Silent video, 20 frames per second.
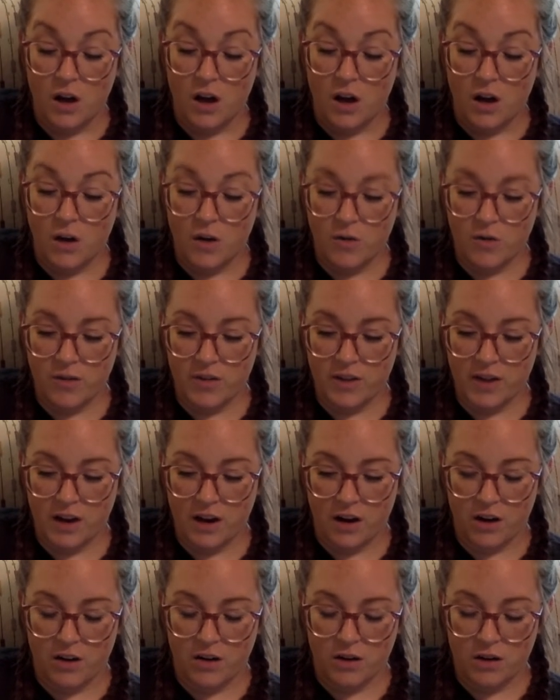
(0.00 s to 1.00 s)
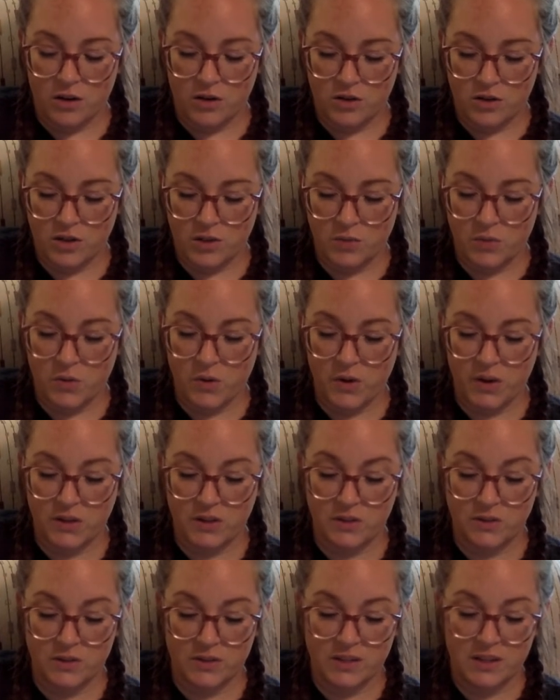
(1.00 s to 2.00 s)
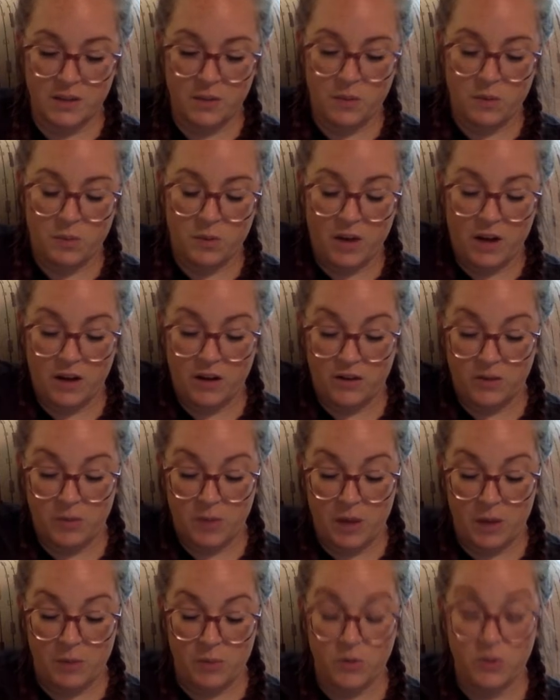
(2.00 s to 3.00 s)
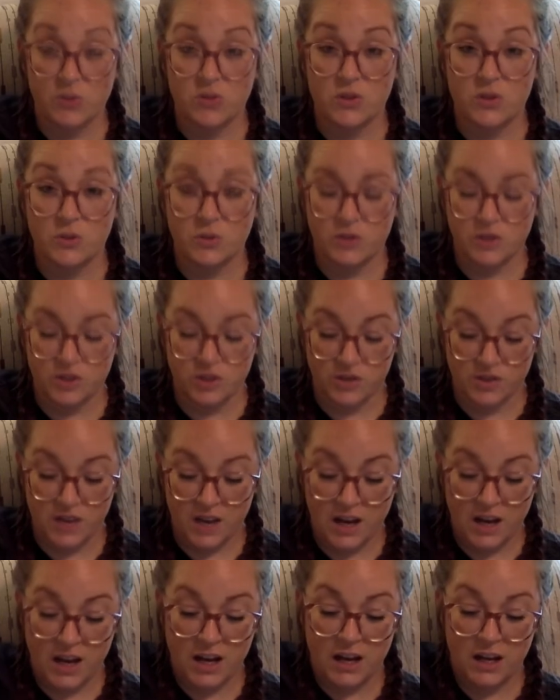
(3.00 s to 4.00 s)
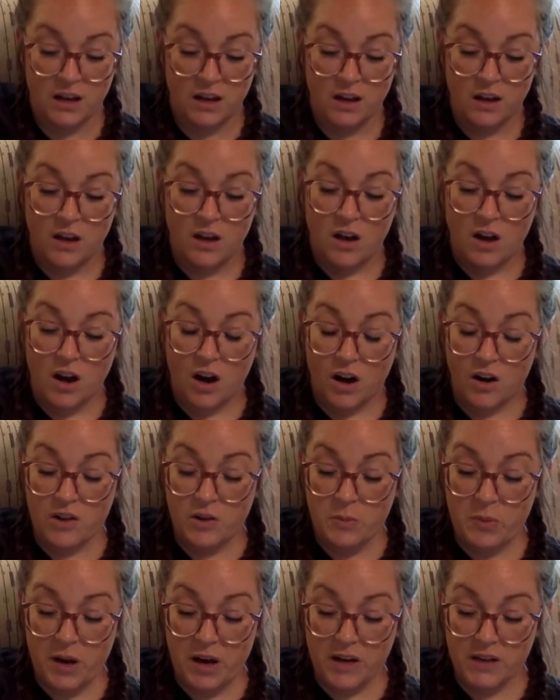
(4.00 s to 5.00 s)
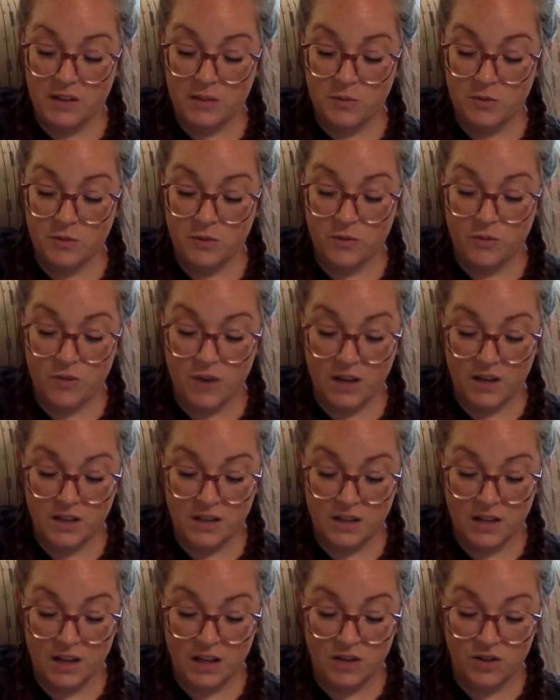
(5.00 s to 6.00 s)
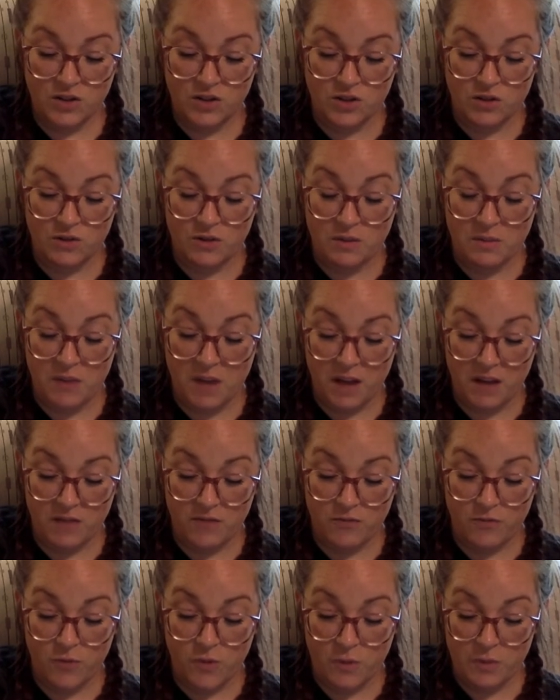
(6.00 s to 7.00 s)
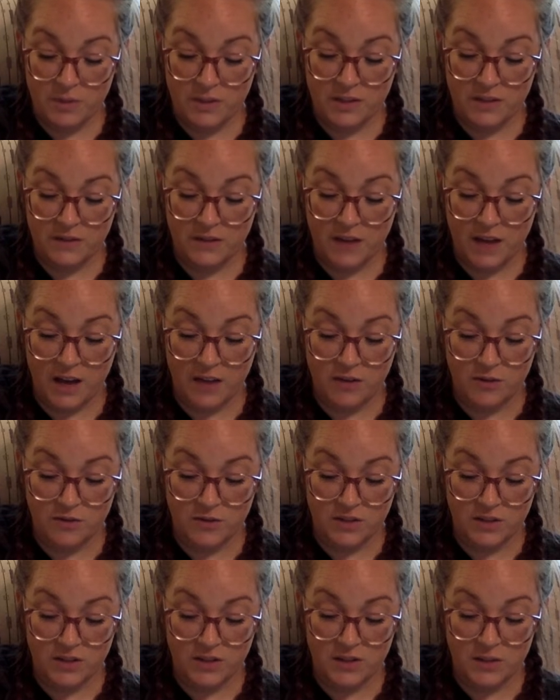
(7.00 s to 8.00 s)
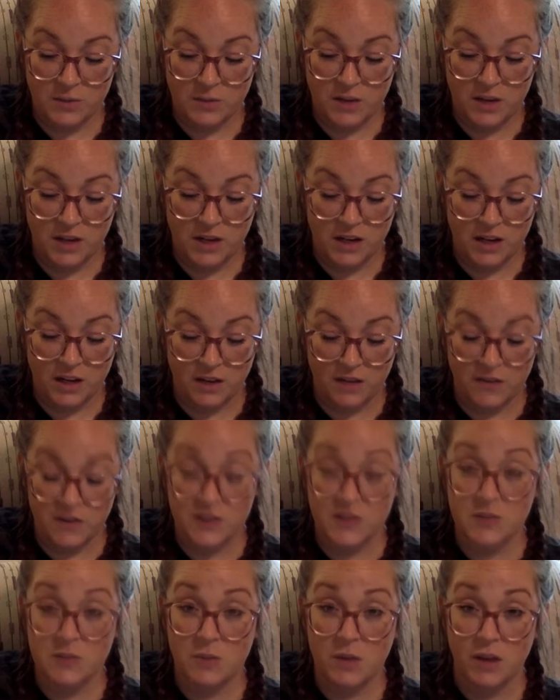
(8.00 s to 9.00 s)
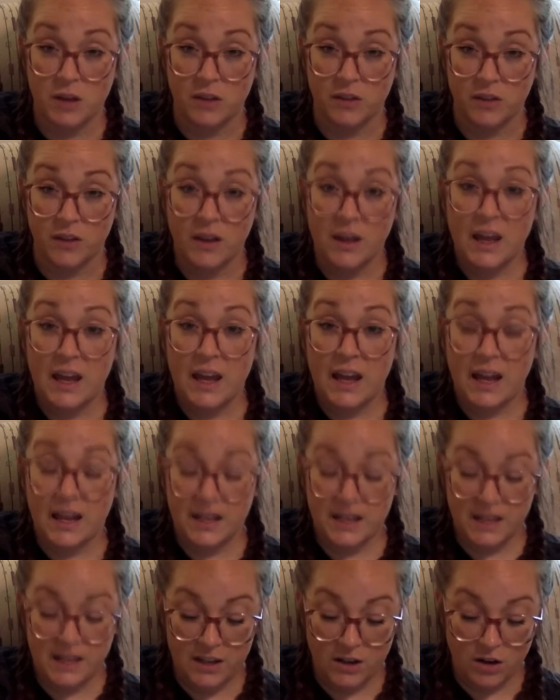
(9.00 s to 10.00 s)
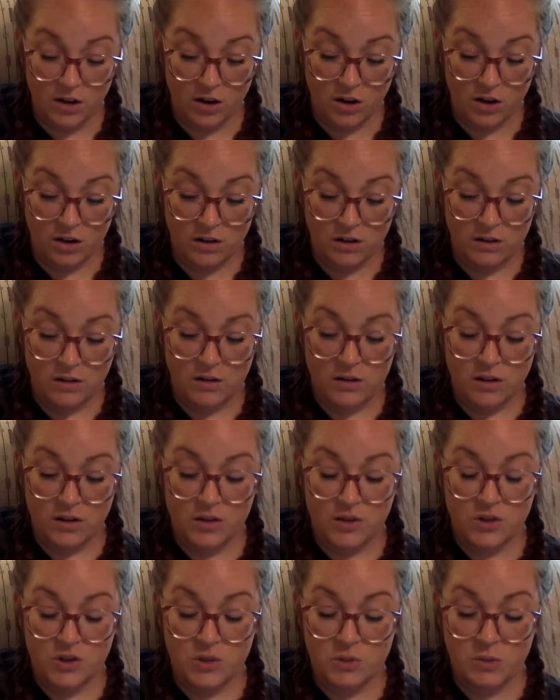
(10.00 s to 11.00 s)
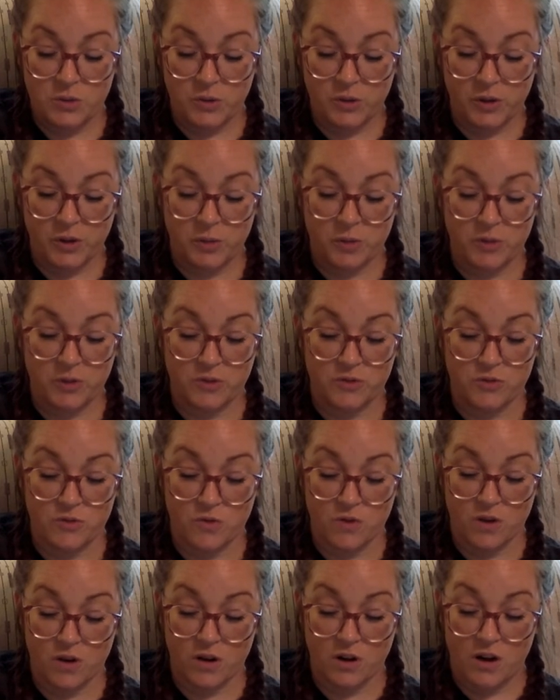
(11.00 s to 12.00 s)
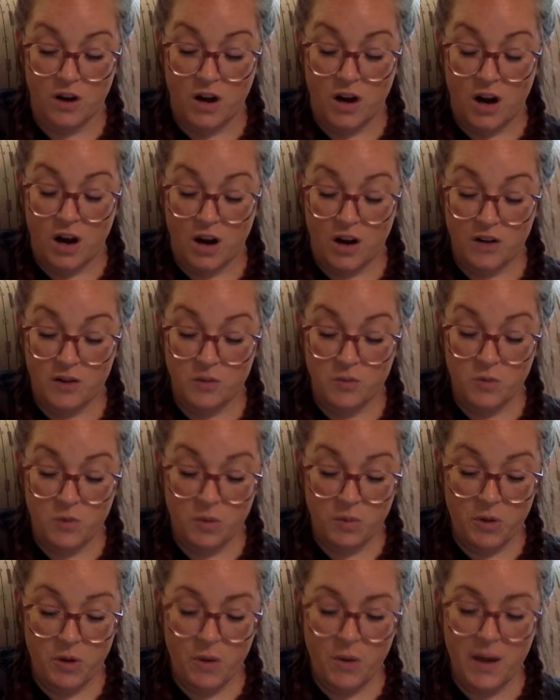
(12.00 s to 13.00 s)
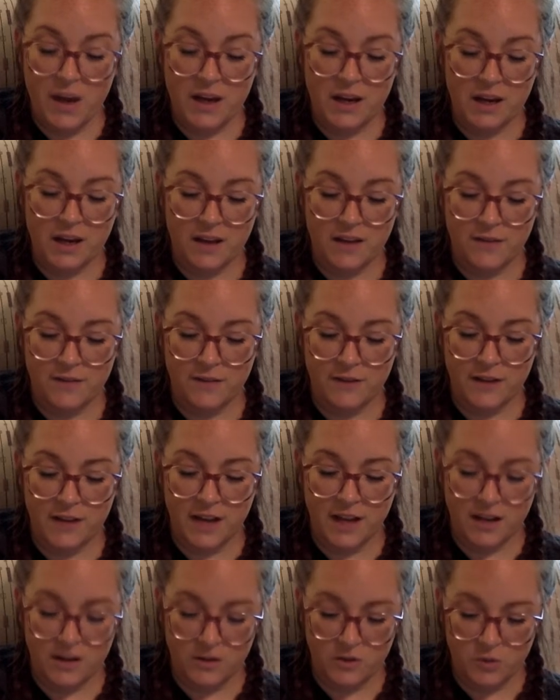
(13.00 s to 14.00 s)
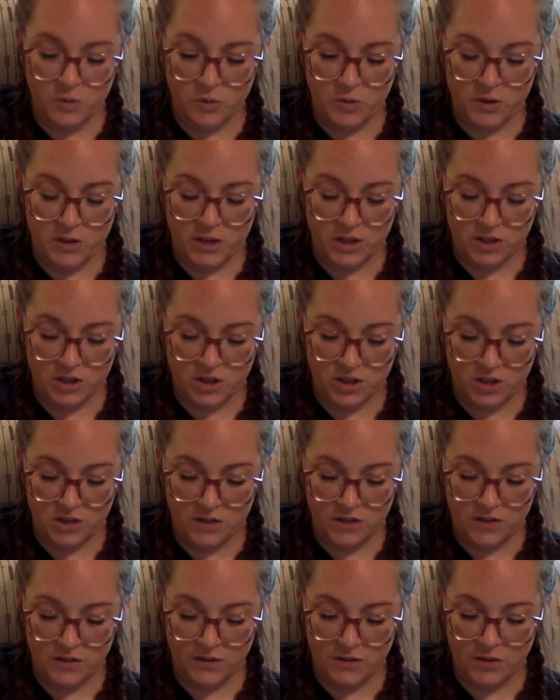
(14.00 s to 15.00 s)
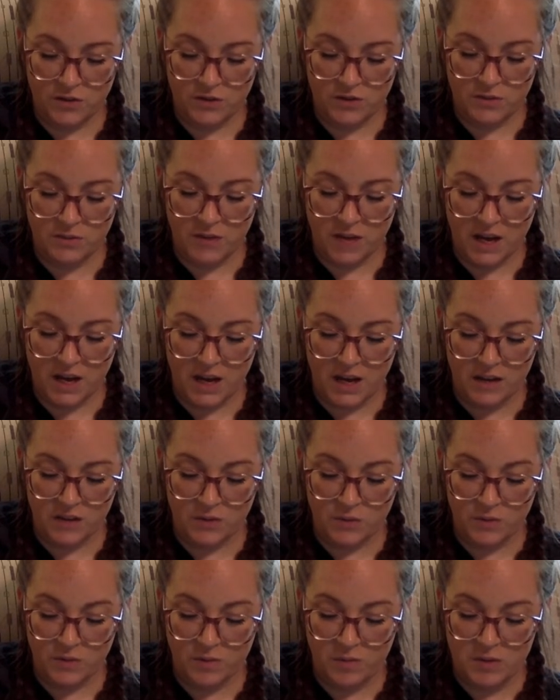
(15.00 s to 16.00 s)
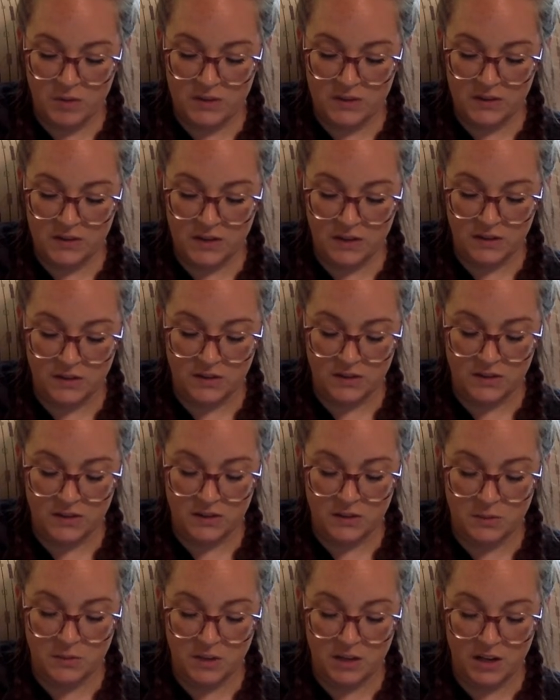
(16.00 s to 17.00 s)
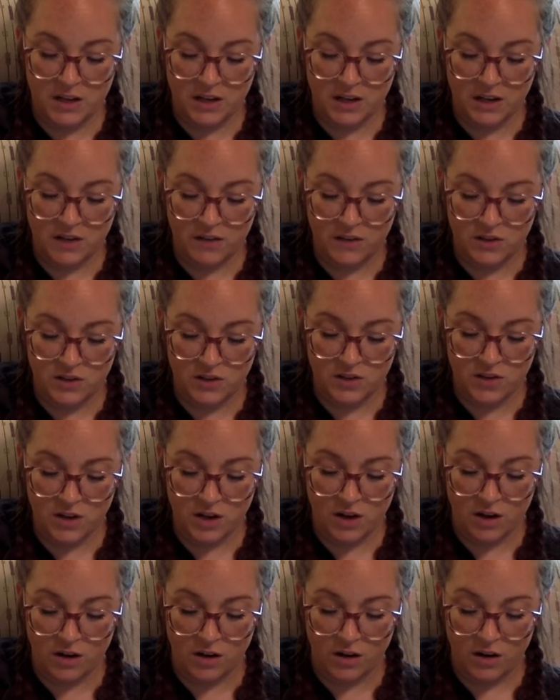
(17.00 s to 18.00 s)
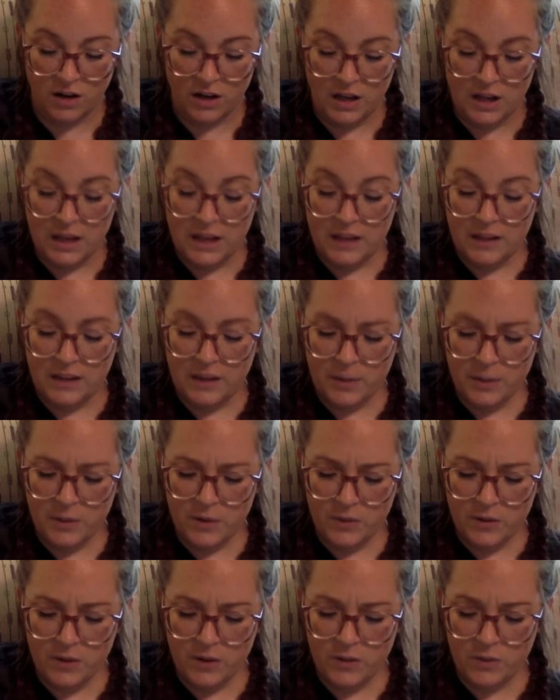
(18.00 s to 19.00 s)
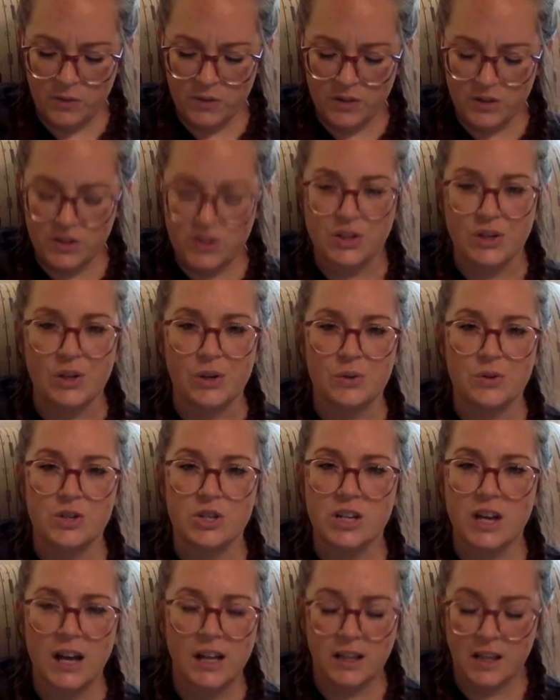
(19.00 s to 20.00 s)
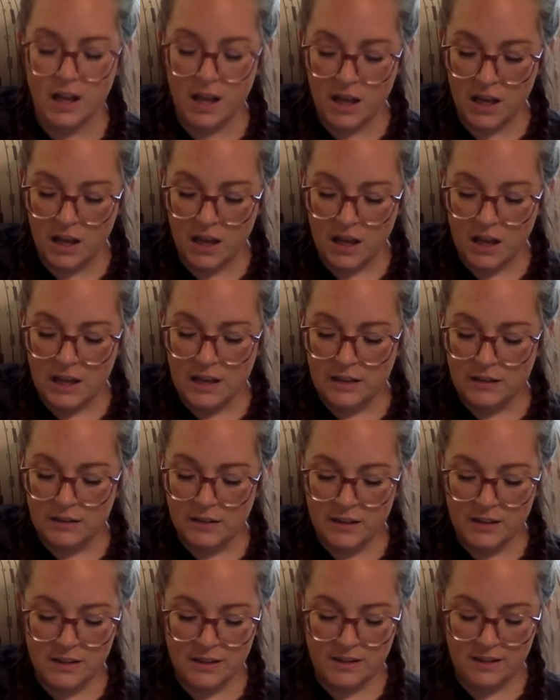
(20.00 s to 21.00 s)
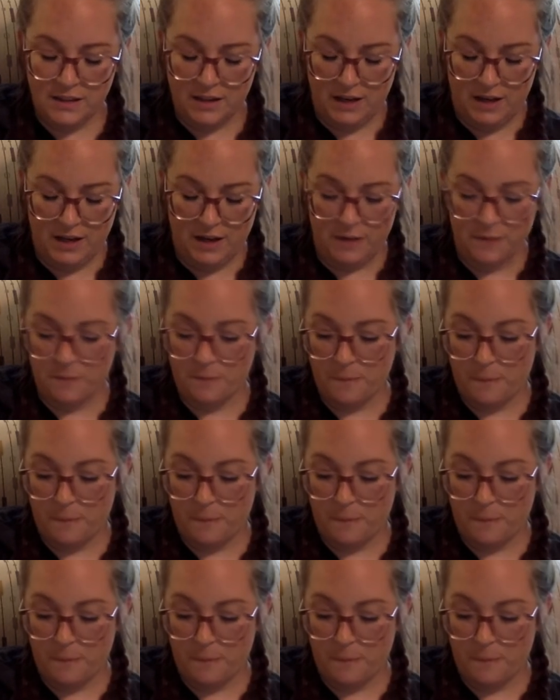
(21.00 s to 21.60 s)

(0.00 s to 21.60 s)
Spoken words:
Over there," she pointed to a separate pile of paper 2 inches high, "are the possible threats against you that my informants have gathered since the beginning of this month. And here," she pulled open a drawer, "are the more poetic and fanatical predictions of your demise we've been sent since the beginning of this year. Let me read one to you, shall I? Let's see.